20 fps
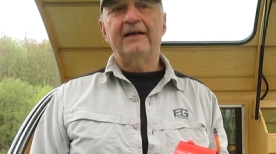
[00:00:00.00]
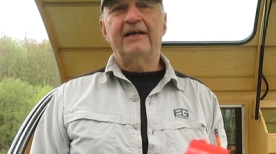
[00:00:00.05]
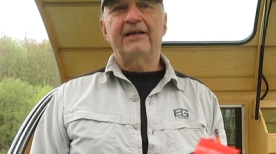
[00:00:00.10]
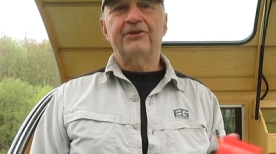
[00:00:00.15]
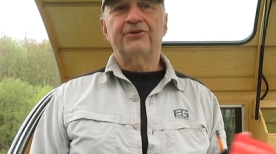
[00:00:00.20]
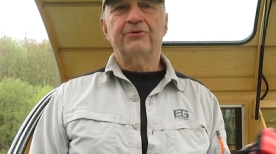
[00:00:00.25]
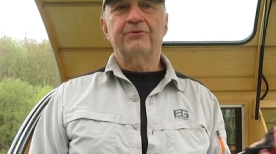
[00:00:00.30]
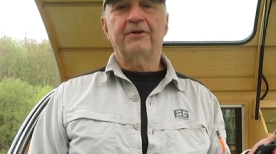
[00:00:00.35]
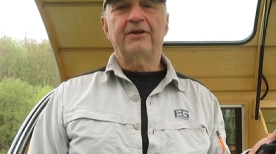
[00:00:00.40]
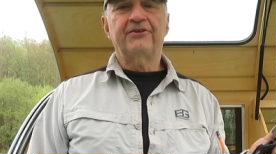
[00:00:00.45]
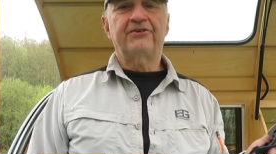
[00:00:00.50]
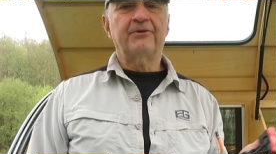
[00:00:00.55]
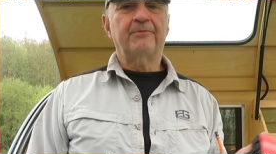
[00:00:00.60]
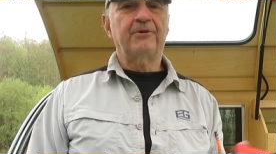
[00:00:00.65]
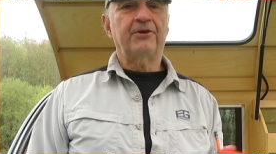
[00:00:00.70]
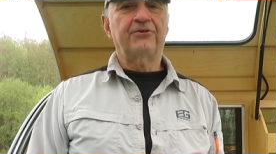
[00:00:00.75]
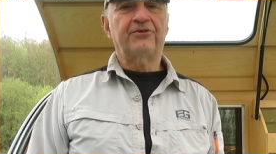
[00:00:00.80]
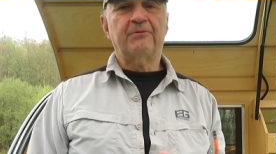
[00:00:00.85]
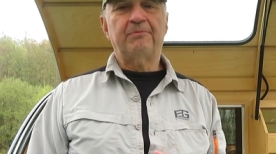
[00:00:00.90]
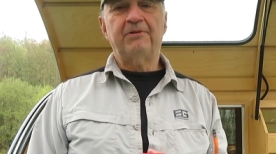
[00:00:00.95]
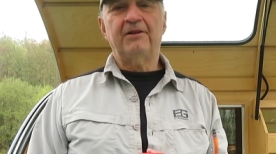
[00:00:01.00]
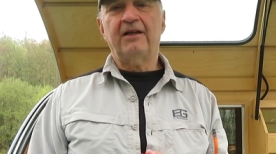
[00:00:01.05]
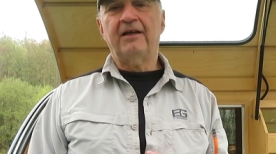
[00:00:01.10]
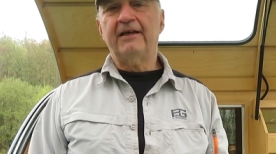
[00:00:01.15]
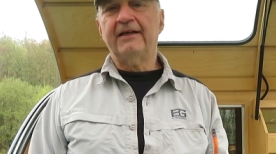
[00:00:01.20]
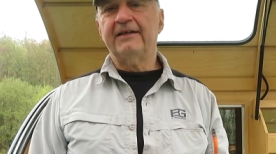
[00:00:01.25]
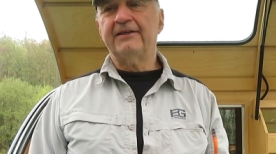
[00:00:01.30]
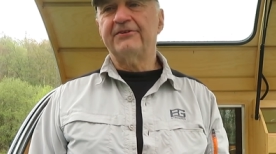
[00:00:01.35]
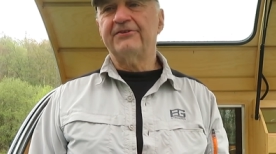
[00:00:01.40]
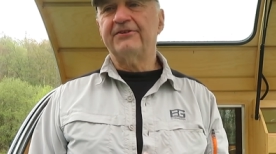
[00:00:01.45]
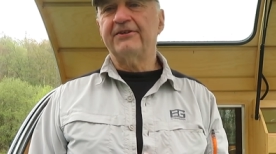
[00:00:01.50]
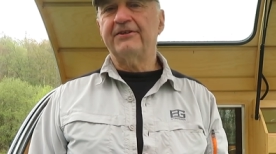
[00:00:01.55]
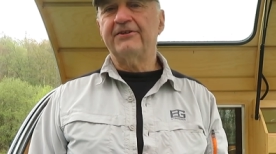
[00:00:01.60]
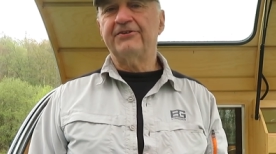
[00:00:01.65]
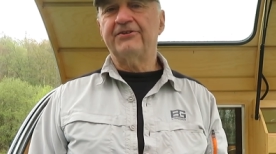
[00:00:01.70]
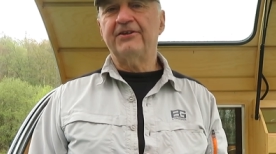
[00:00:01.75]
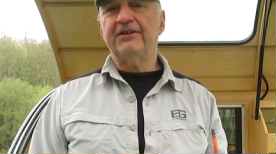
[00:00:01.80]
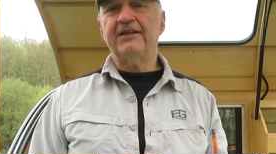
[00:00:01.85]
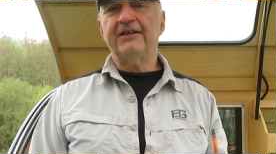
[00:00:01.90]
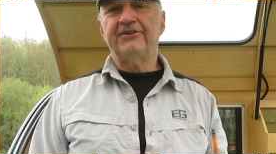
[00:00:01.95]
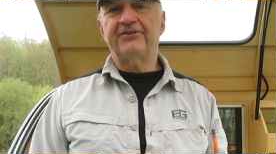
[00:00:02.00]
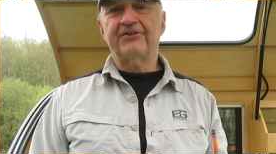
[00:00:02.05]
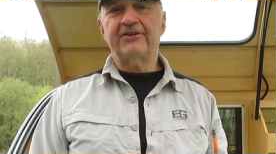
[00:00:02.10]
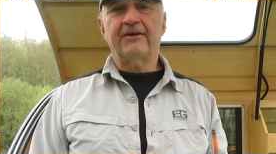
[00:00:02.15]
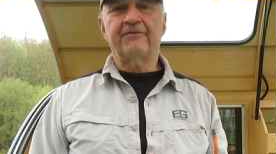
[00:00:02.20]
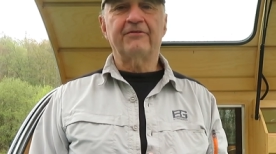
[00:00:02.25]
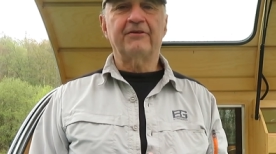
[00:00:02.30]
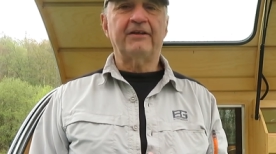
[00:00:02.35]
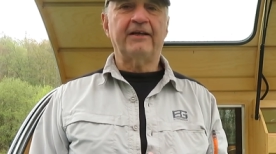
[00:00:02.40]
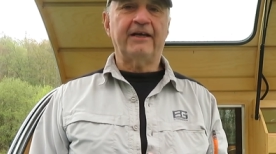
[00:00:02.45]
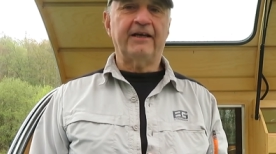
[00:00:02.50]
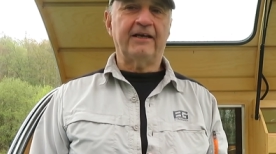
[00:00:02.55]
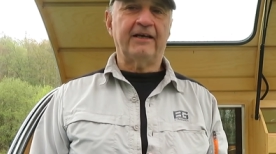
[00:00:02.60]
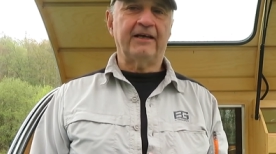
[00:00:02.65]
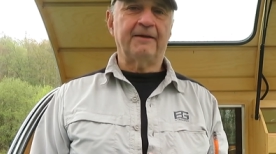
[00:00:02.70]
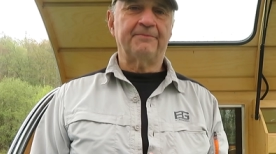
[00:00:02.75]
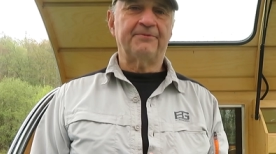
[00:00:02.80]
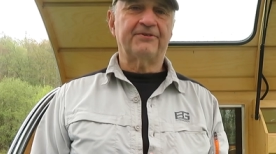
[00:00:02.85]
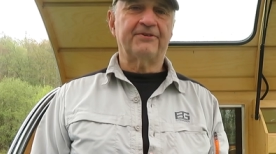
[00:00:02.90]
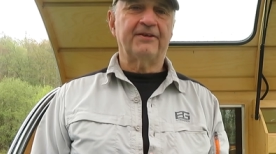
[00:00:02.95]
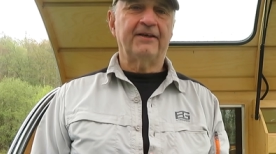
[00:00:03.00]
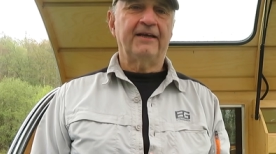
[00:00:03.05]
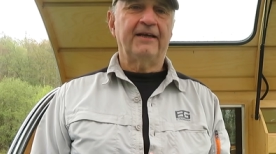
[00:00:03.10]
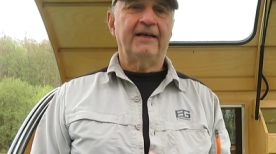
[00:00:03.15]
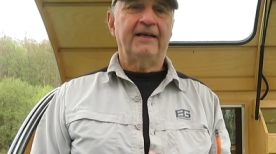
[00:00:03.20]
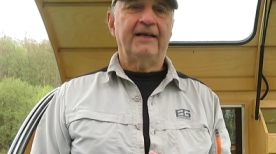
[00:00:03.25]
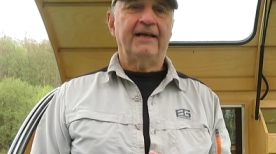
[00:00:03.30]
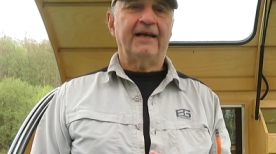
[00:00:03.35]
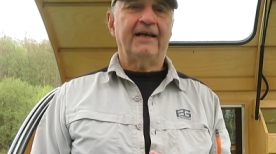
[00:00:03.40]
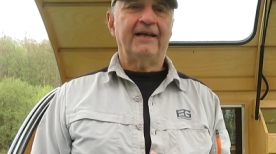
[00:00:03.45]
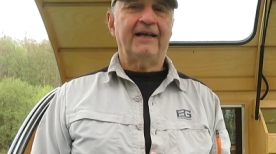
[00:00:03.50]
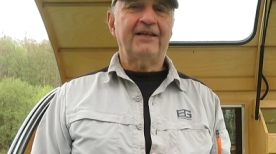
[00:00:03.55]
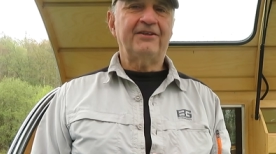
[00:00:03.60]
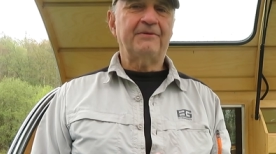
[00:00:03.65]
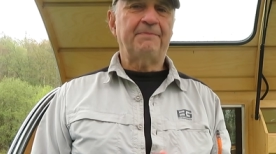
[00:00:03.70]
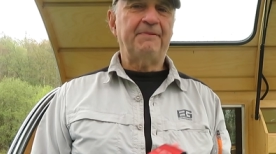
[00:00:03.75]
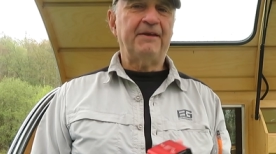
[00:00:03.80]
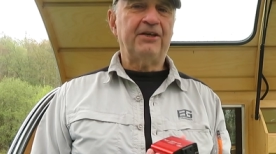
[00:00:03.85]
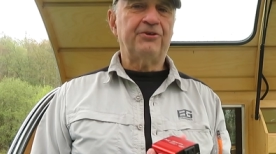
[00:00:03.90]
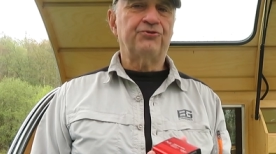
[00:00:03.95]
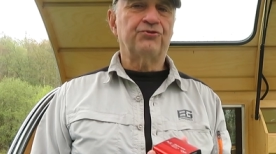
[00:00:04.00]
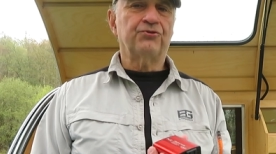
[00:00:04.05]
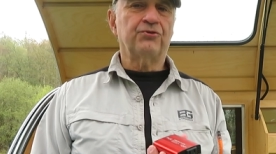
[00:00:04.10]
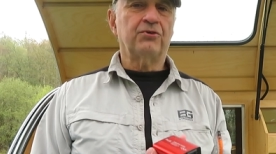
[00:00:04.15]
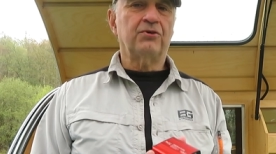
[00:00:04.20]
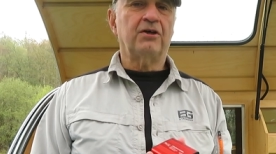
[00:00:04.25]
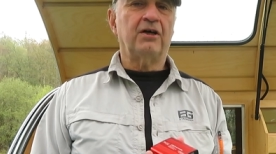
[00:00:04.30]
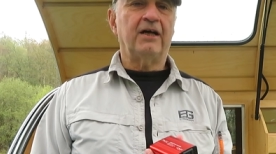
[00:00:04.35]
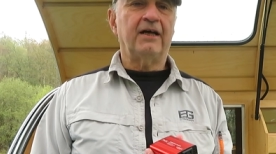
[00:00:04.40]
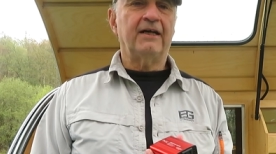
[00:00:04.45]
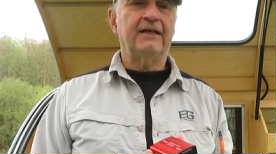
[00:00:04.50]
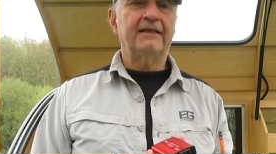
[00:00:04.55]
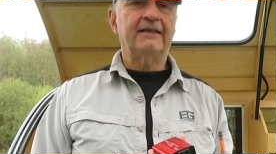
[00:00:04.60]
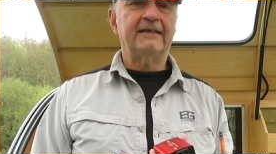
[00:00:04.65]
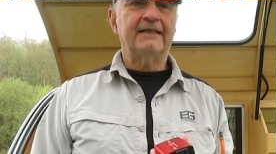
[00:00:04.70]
And to run some of those appliances, you need several amps. And that's a big draw.